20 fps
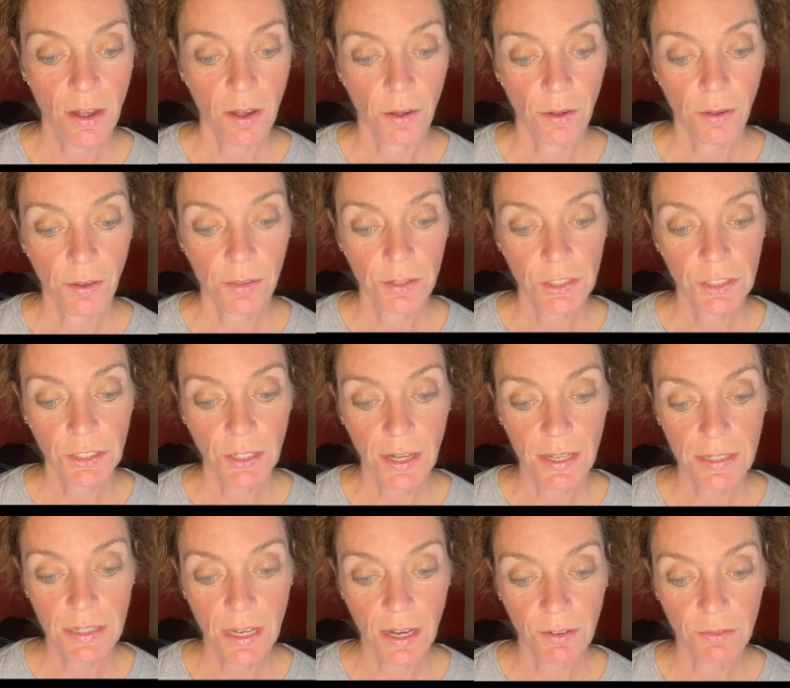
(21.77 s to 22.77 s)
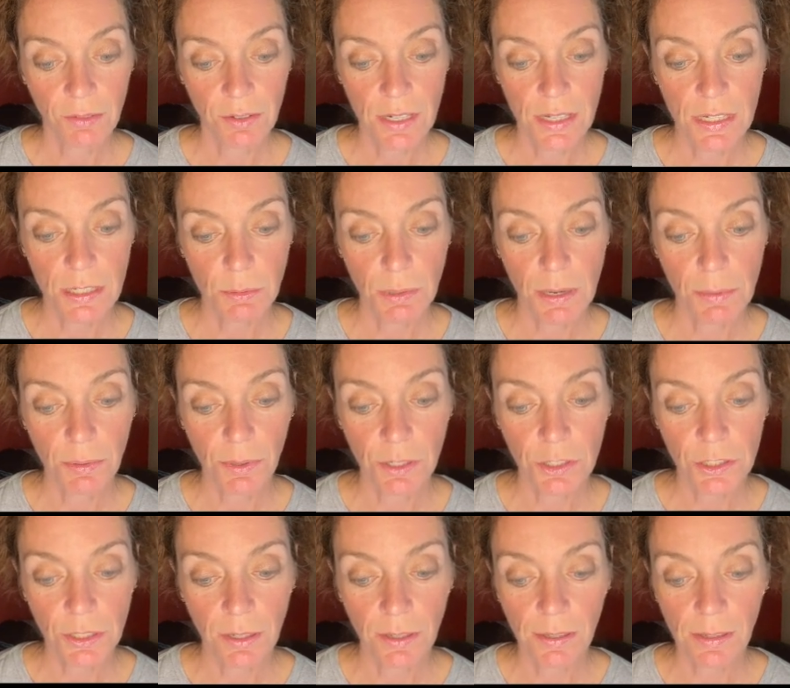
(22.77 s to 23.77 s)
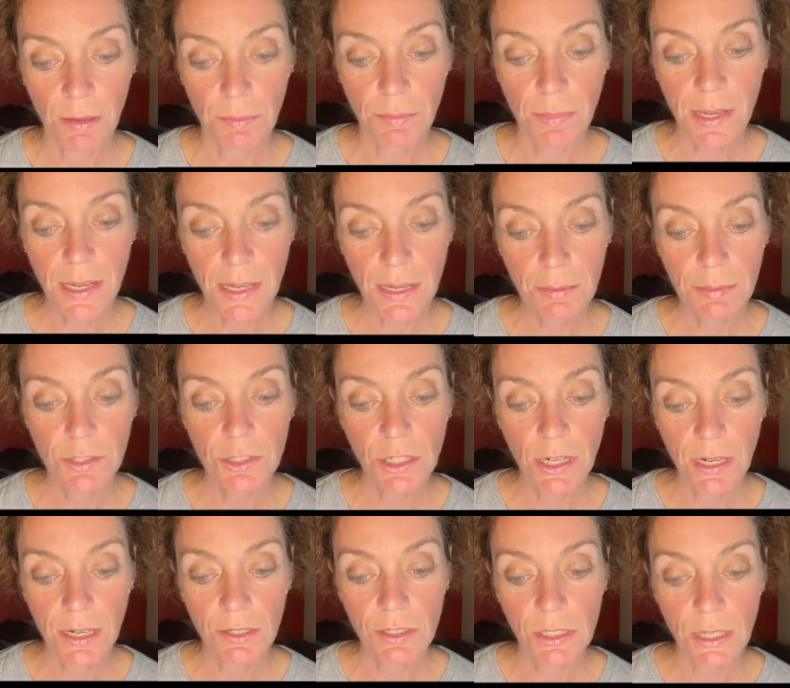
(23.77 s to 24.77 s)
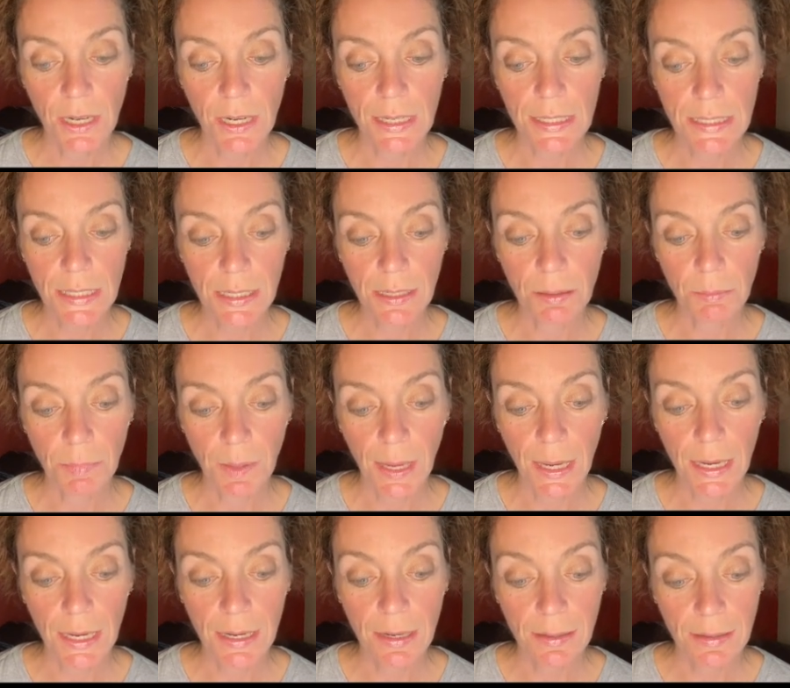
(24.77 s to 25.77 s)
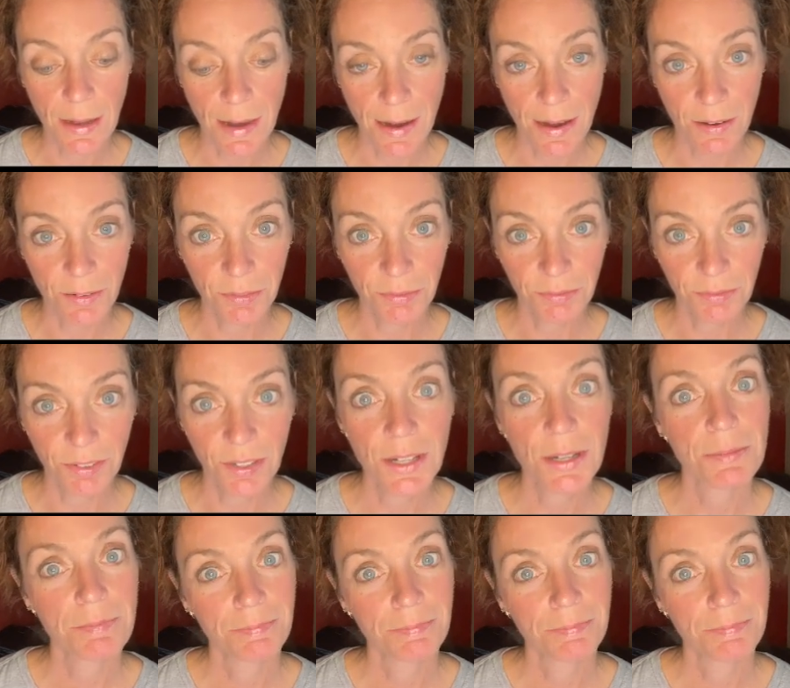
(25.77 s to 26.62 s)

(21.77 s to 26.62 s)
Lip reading: All the shots have risks. People are joking that maybe J&J didn't pay enough.